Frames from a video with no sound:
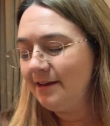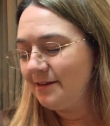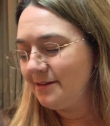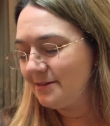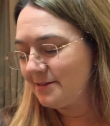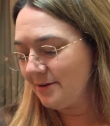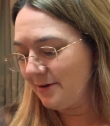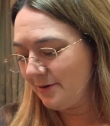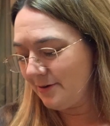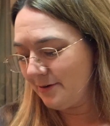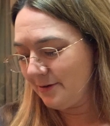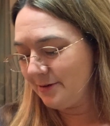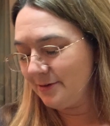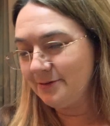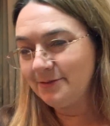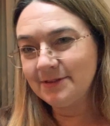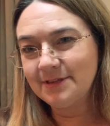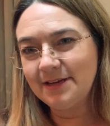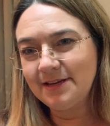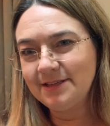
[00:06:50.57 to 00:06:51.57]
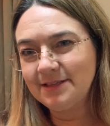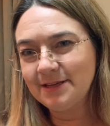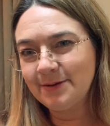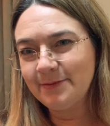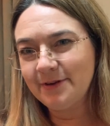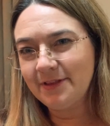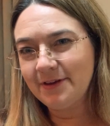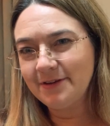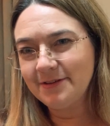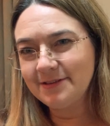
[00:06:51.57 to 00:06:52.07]
So you'll see some
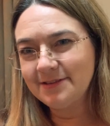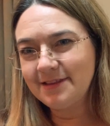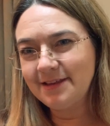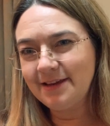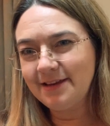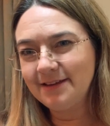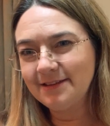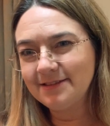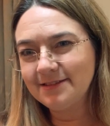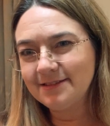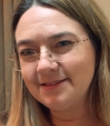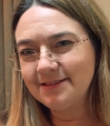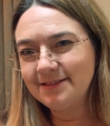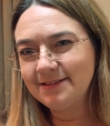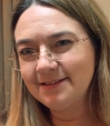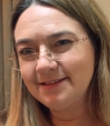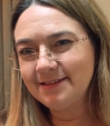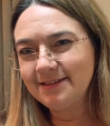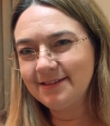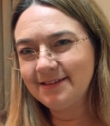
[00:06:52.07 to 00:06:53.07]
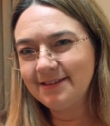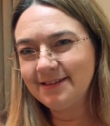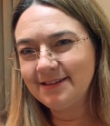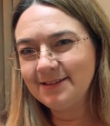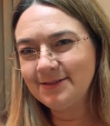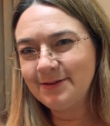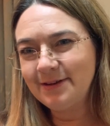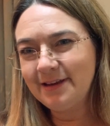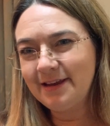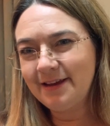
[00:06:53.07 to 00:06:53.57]
of those things
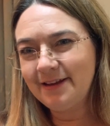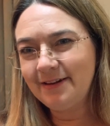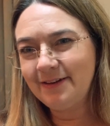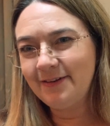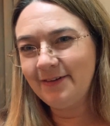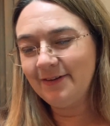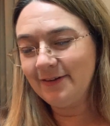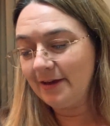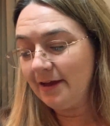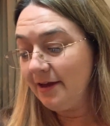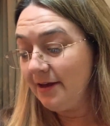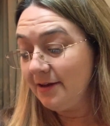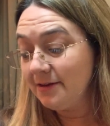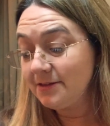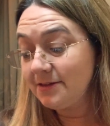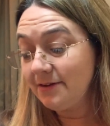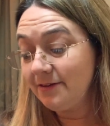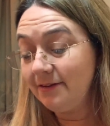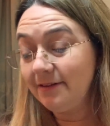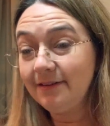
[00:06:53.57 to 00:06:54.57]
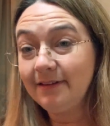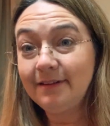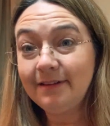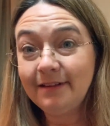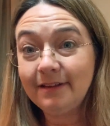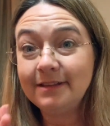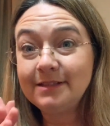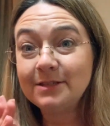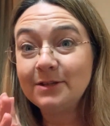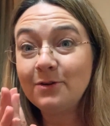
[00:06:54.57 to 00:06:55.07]
as we get along. So
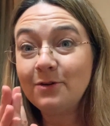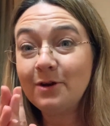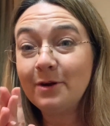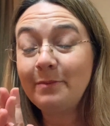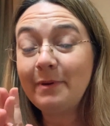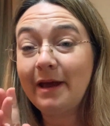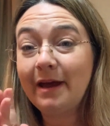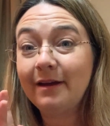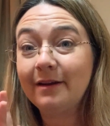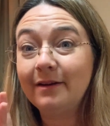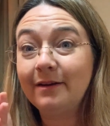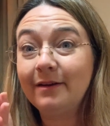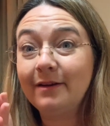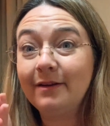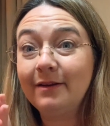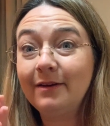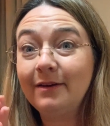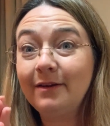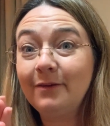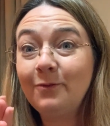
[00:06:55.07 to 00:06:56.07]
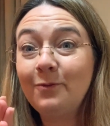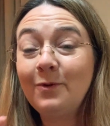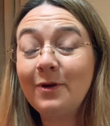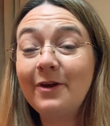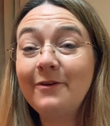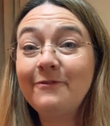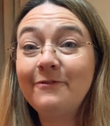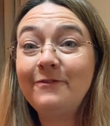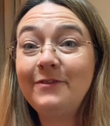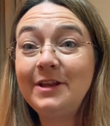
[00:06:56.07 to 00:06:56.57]
let's talk about what
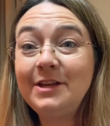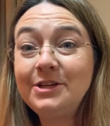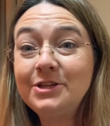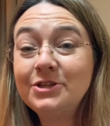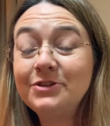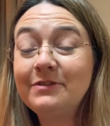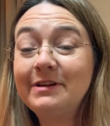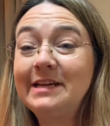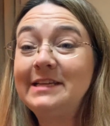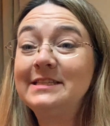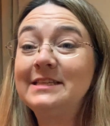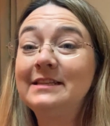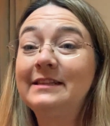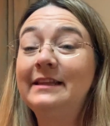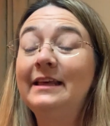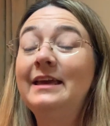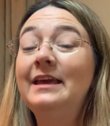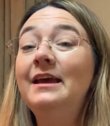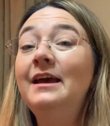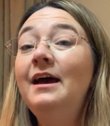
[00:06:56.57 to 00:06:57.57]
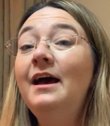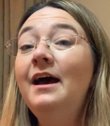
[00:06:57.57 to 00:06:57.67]
I've finished recently.